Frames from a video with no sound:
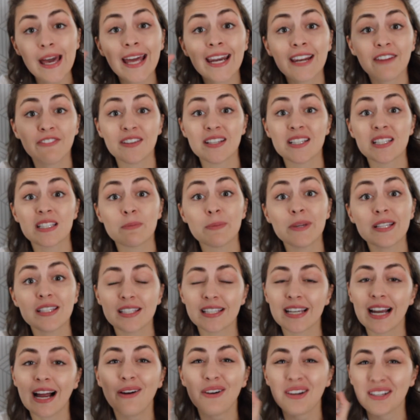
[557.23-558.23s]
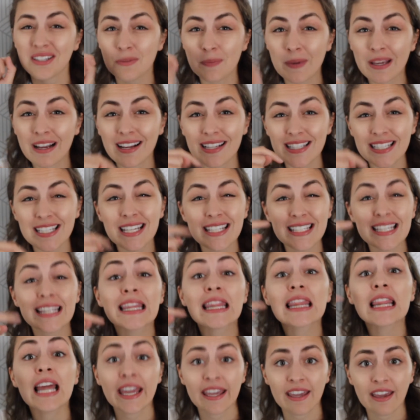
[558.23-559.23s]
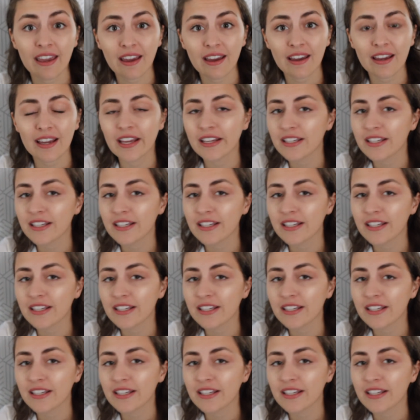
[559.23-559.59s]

and if he spits it out, it's because he doesn't like it.